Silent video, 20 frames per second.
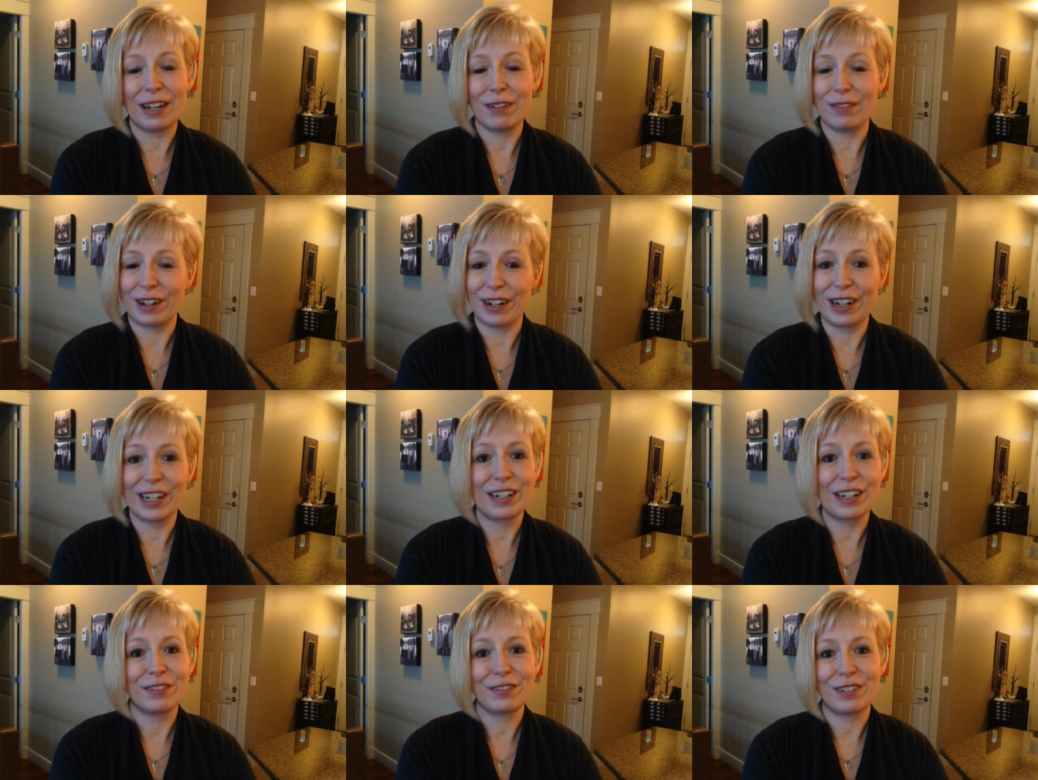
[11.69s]
a
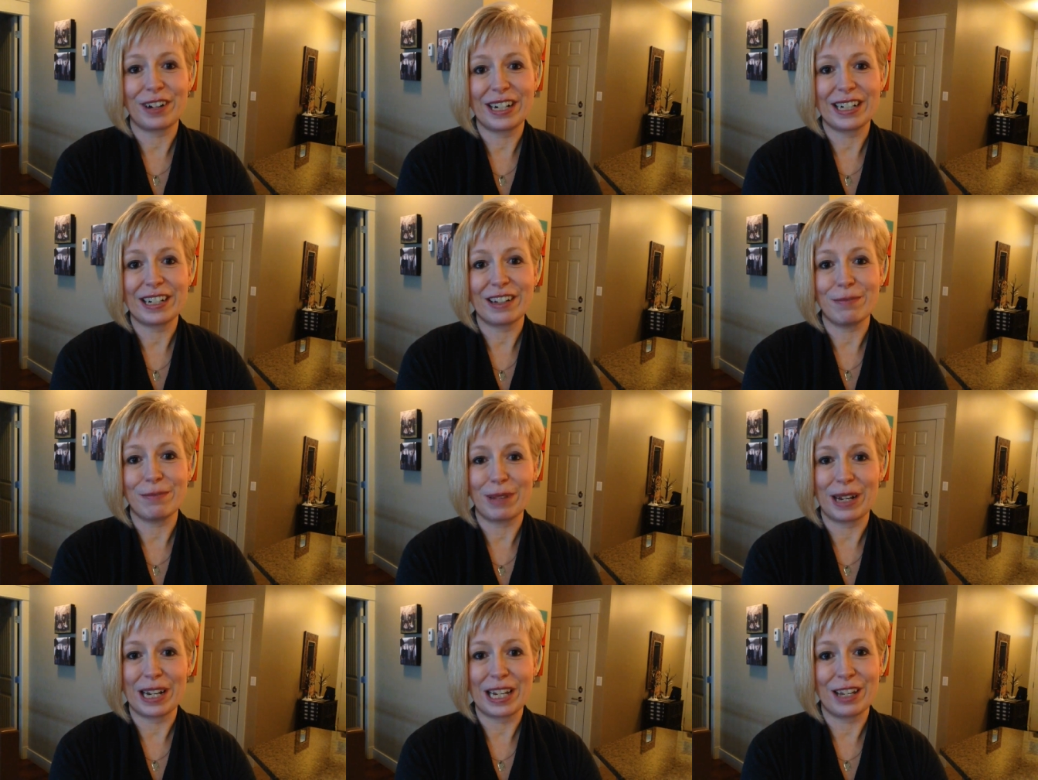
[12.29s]
very good friend
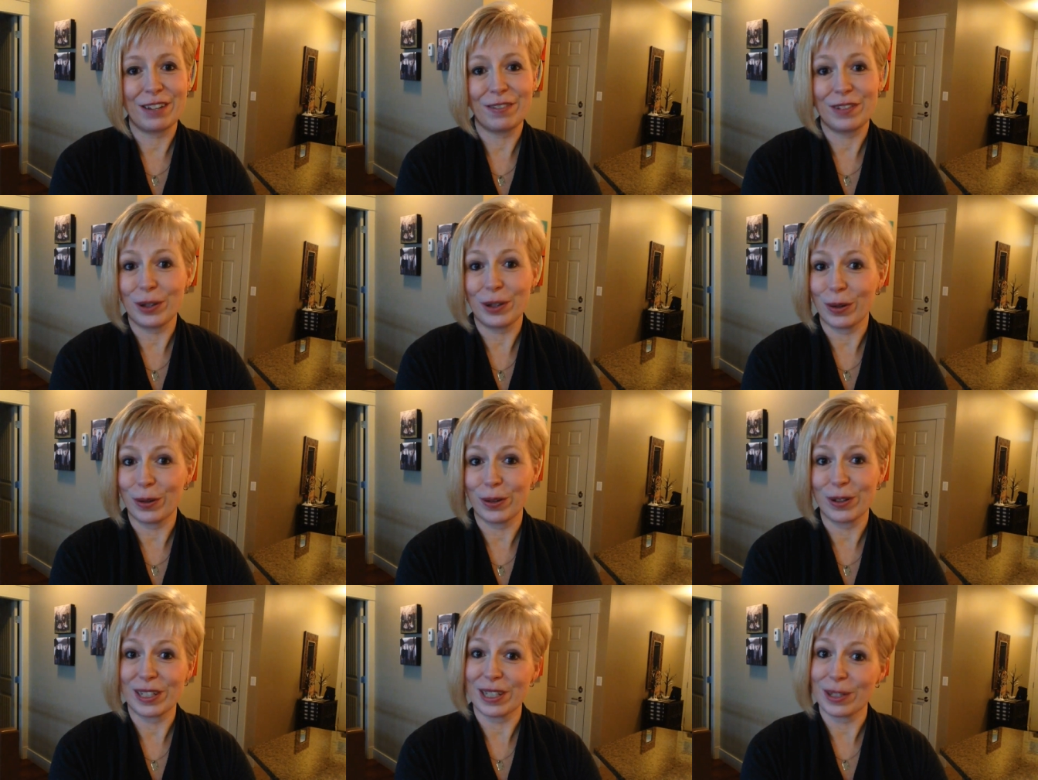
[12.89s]
of many of
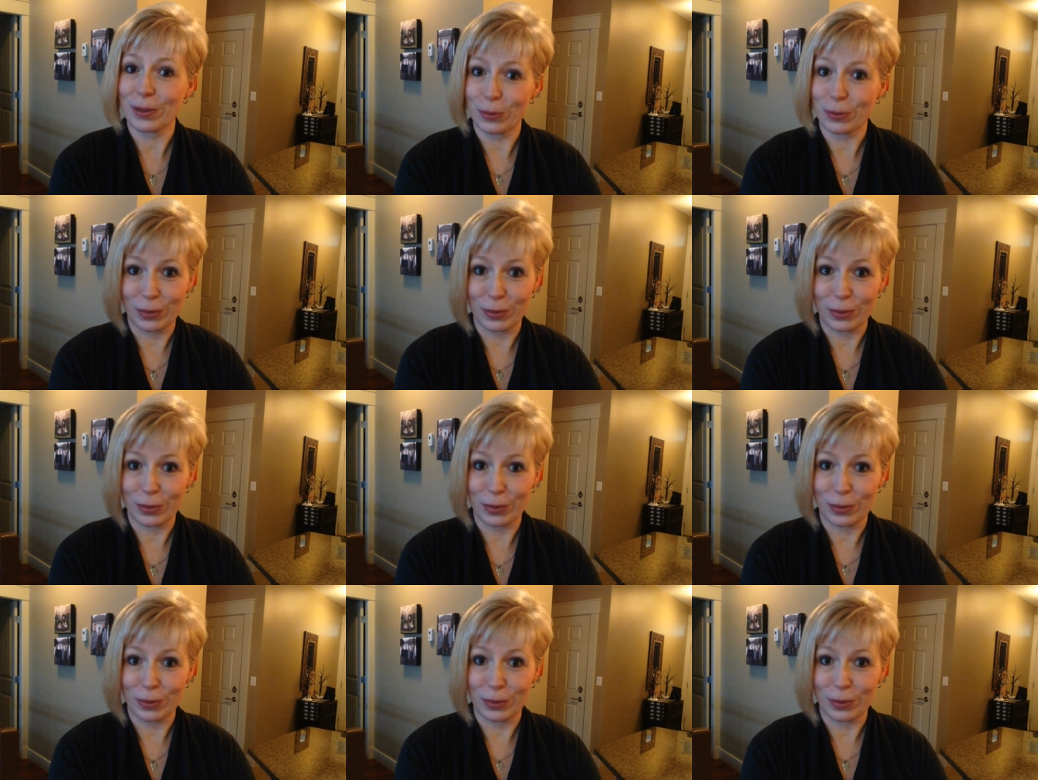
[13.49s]
yours as